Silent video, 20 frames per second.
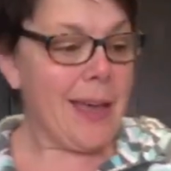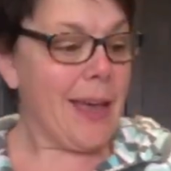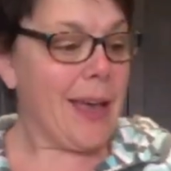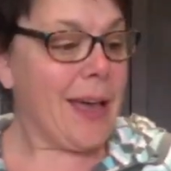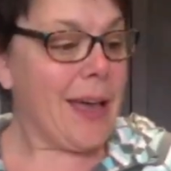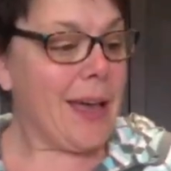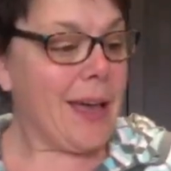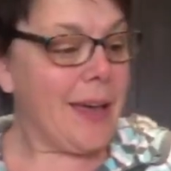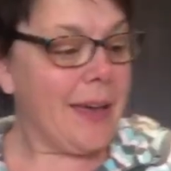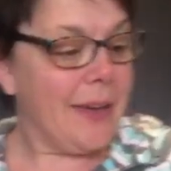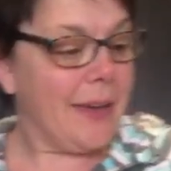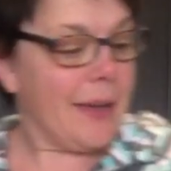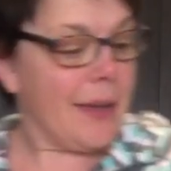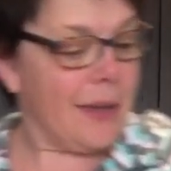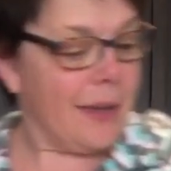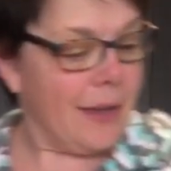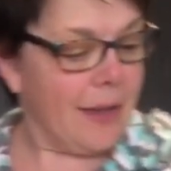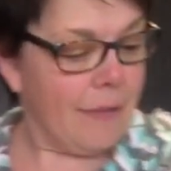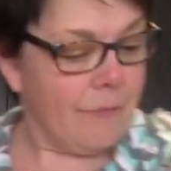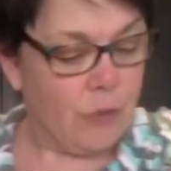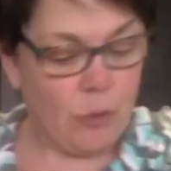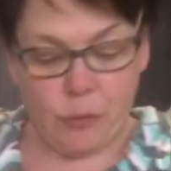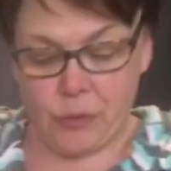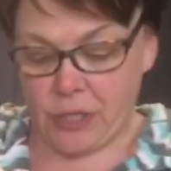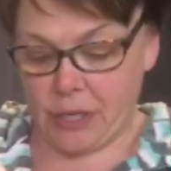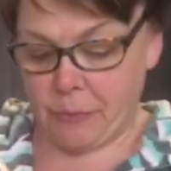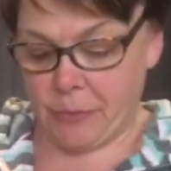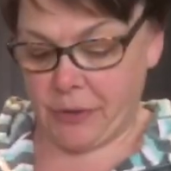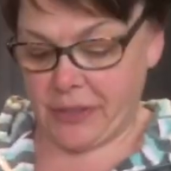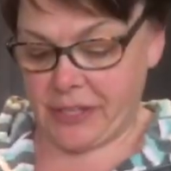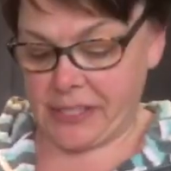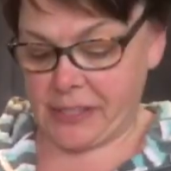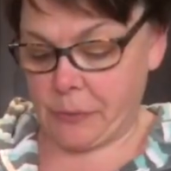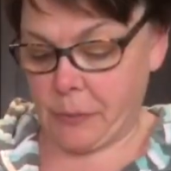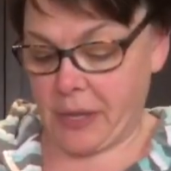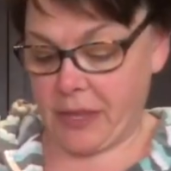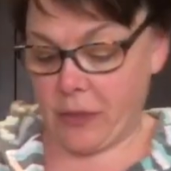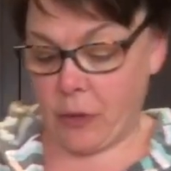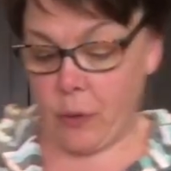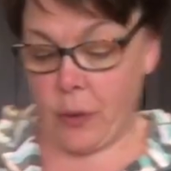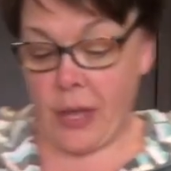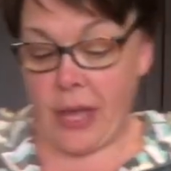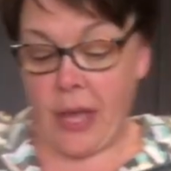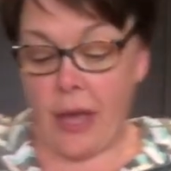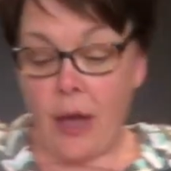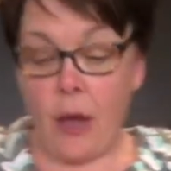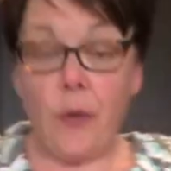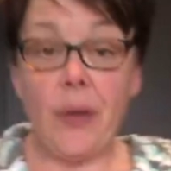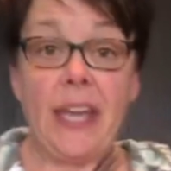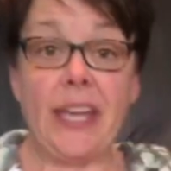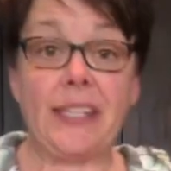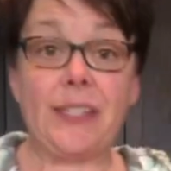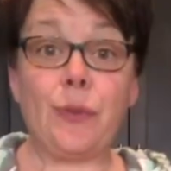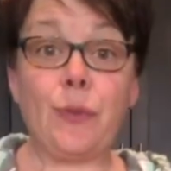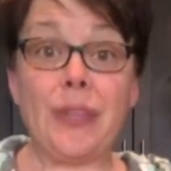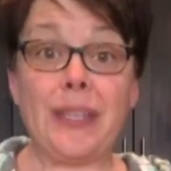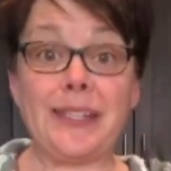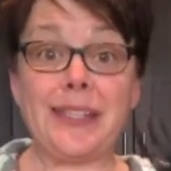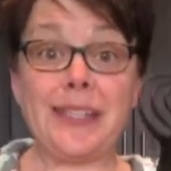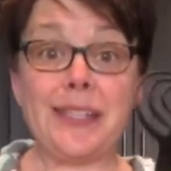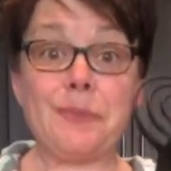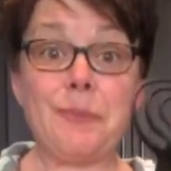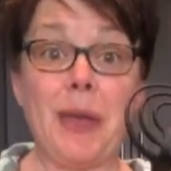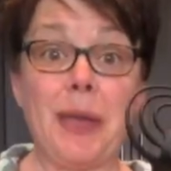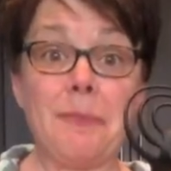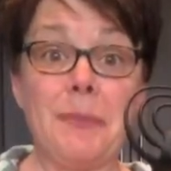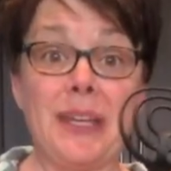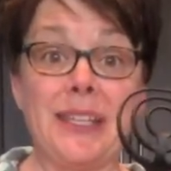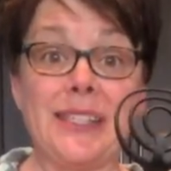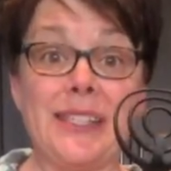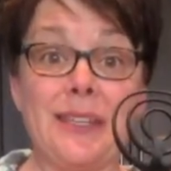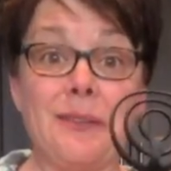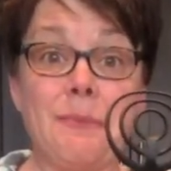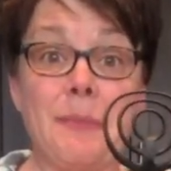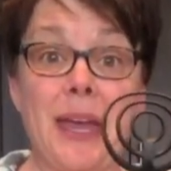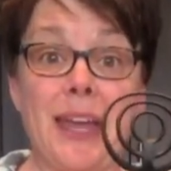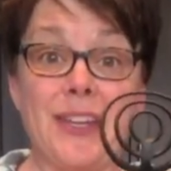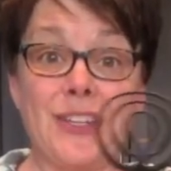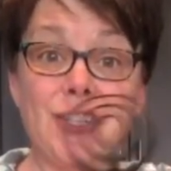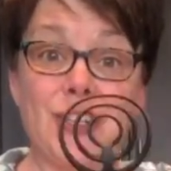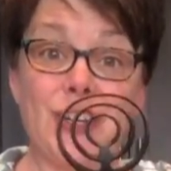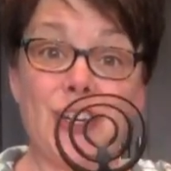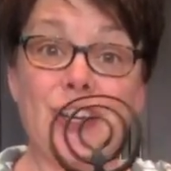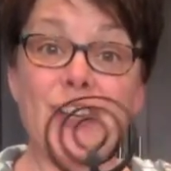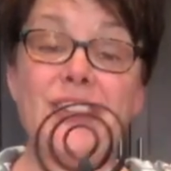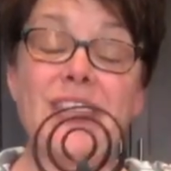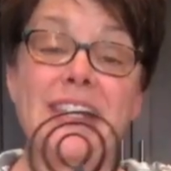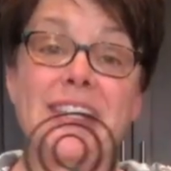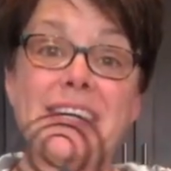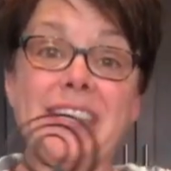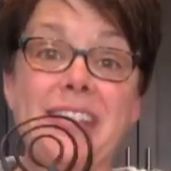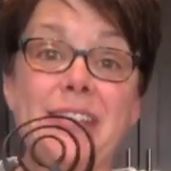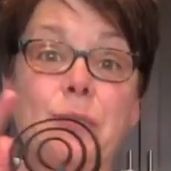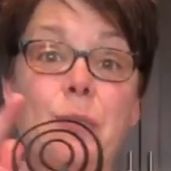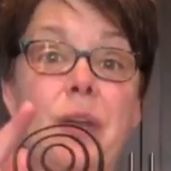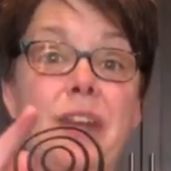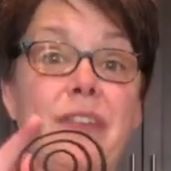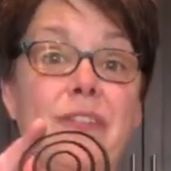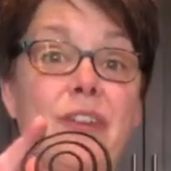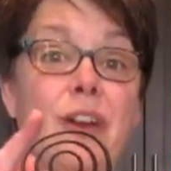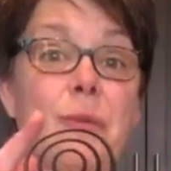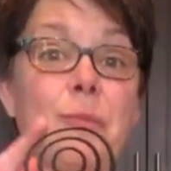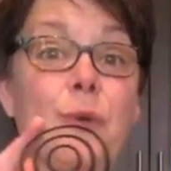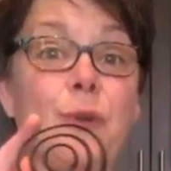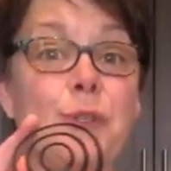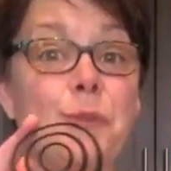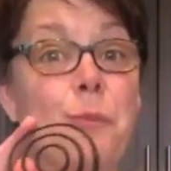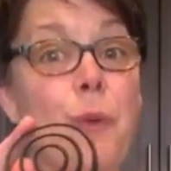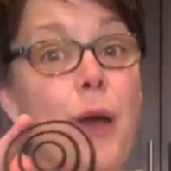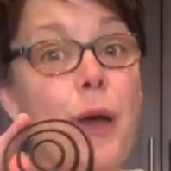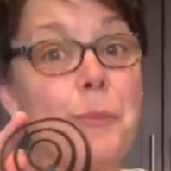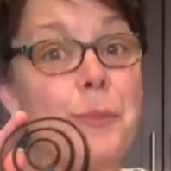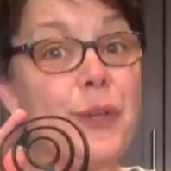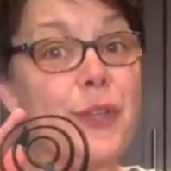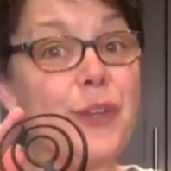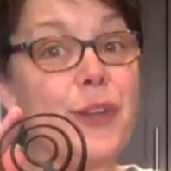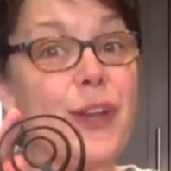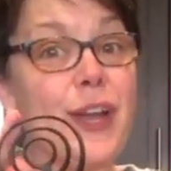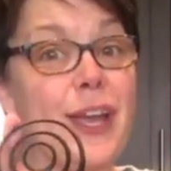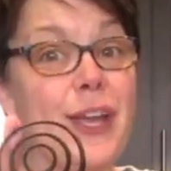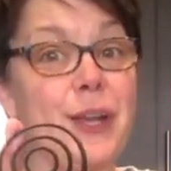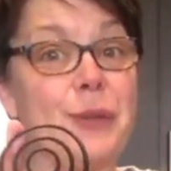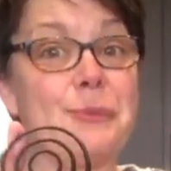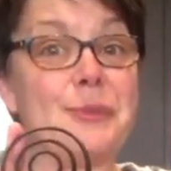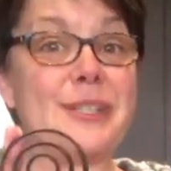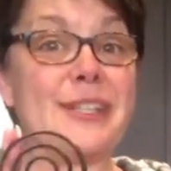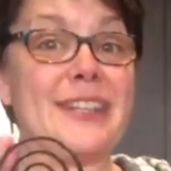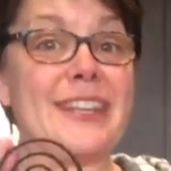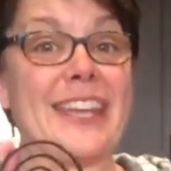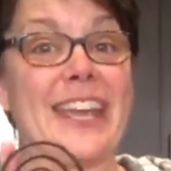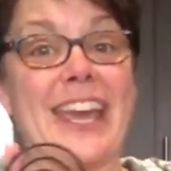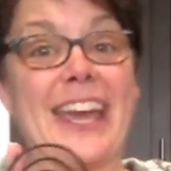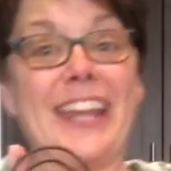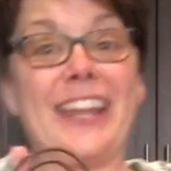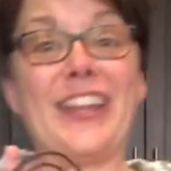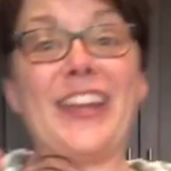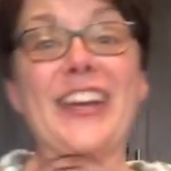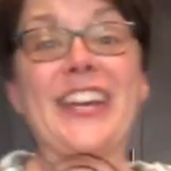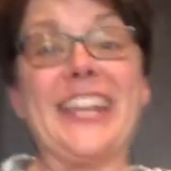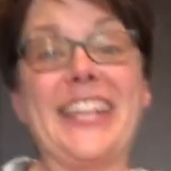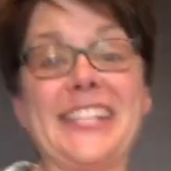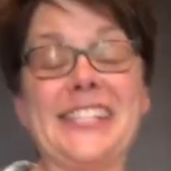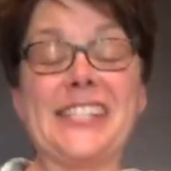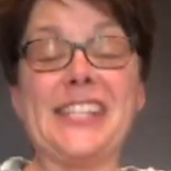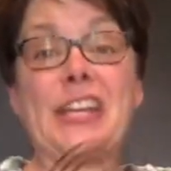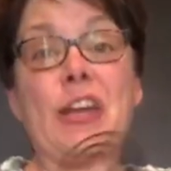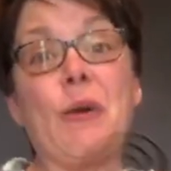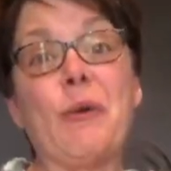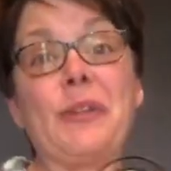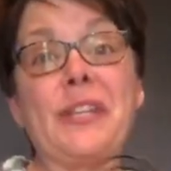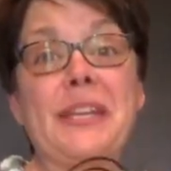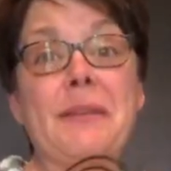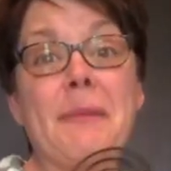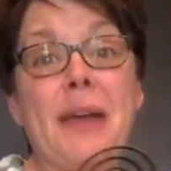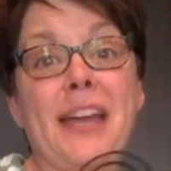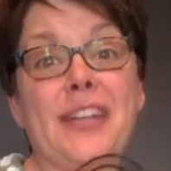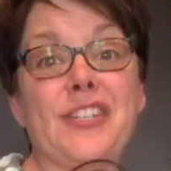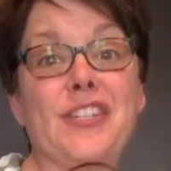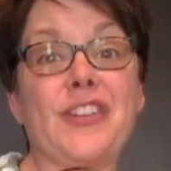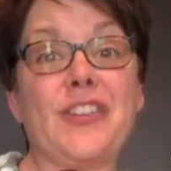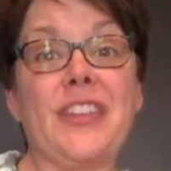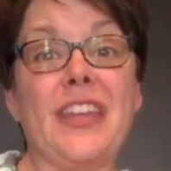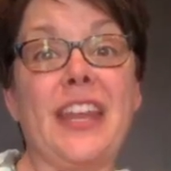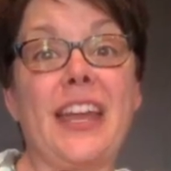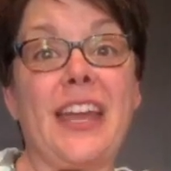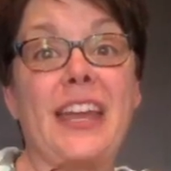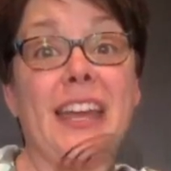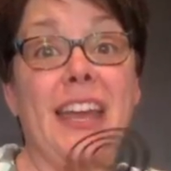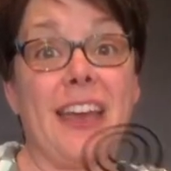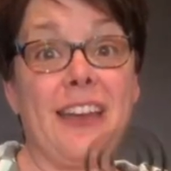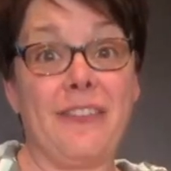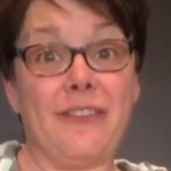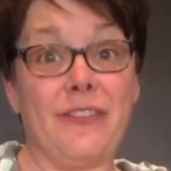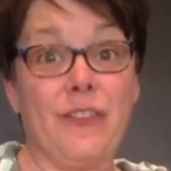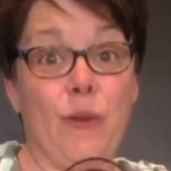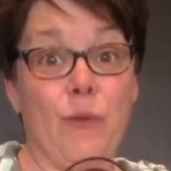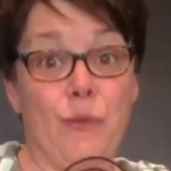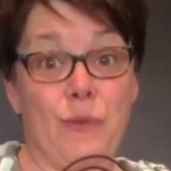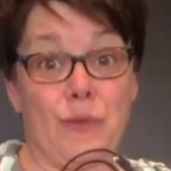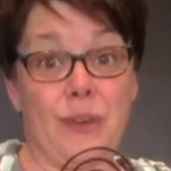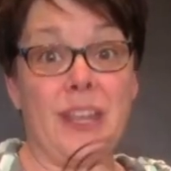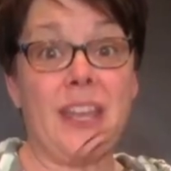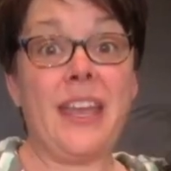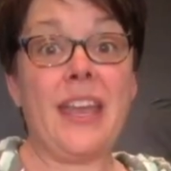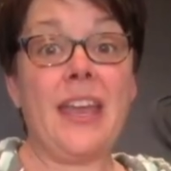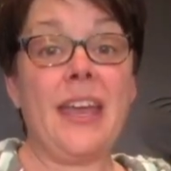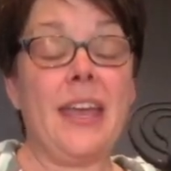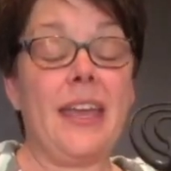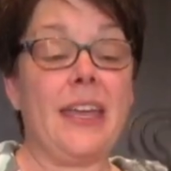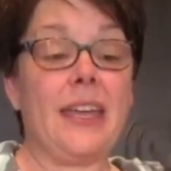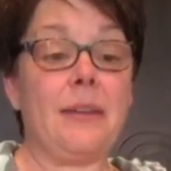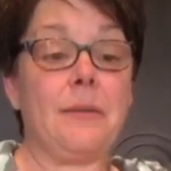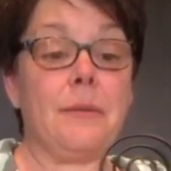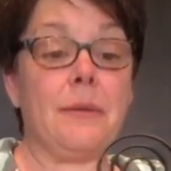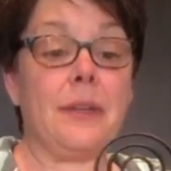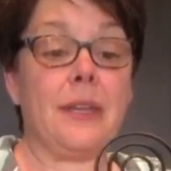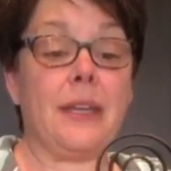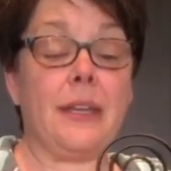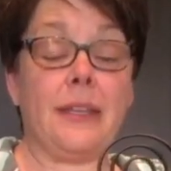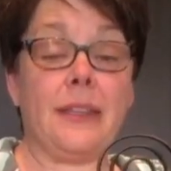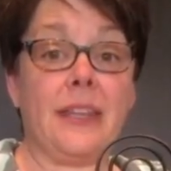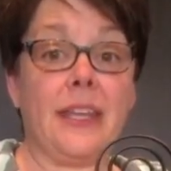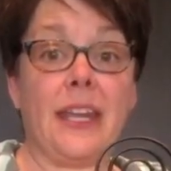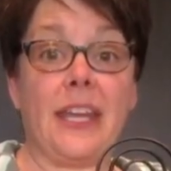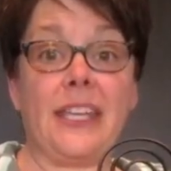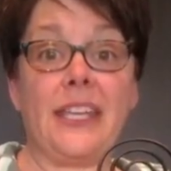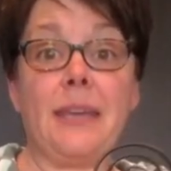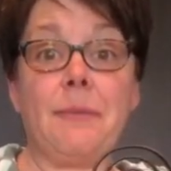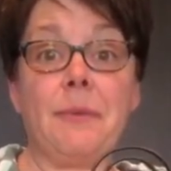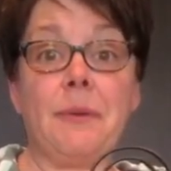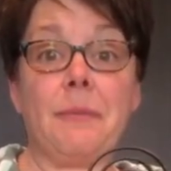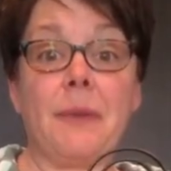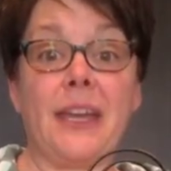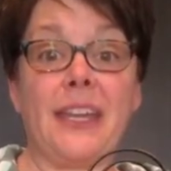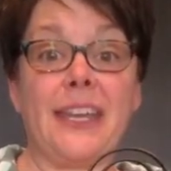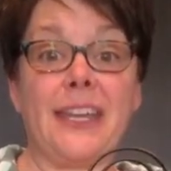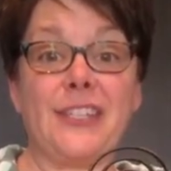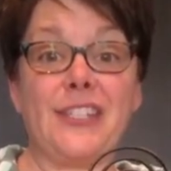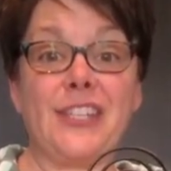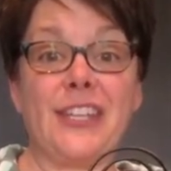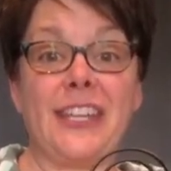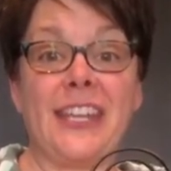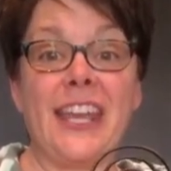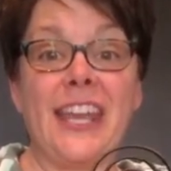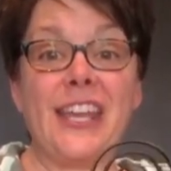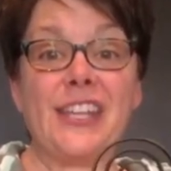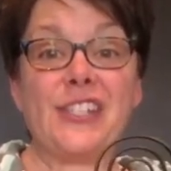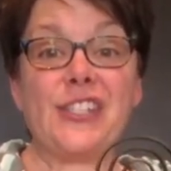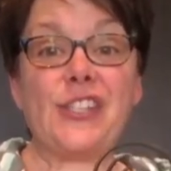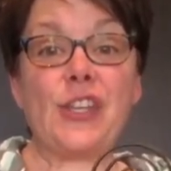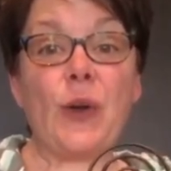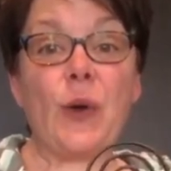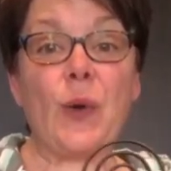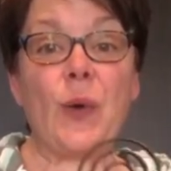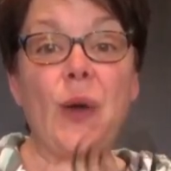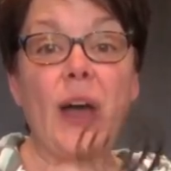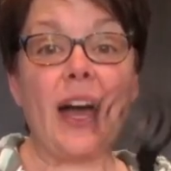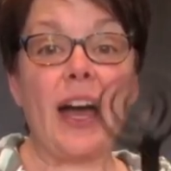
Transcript: I have no trouble this way though. Okay, so this is my mix and masher. This is one of our most popular items in the catalog, and it's the only masher that I own that I keep in my kitchen. So